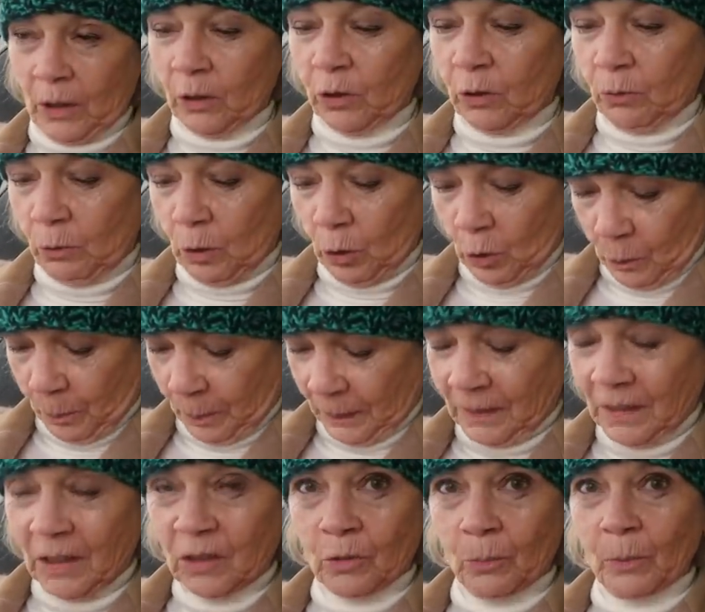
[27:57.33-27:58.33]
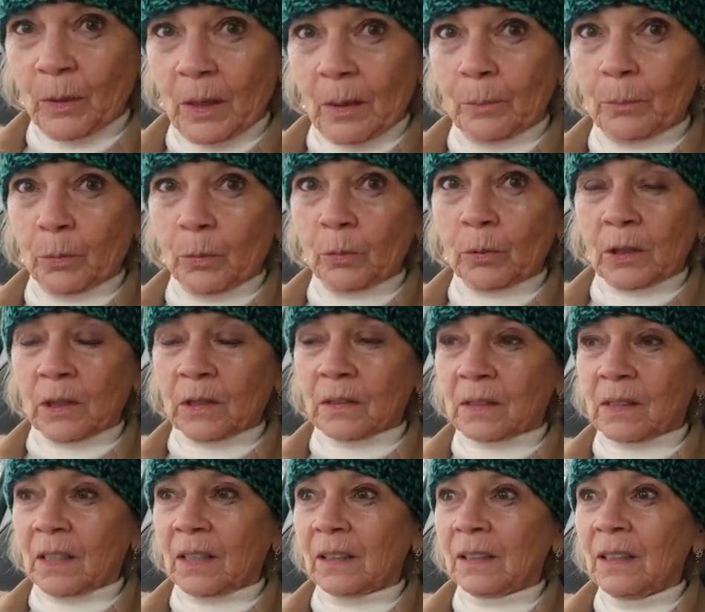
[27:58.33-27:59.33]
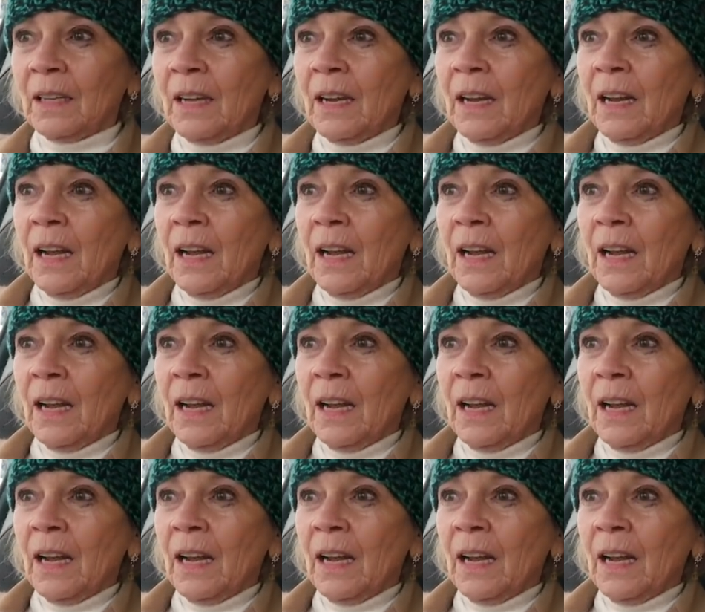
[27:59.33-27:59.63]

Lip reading: in a good position when I'm broadcasting.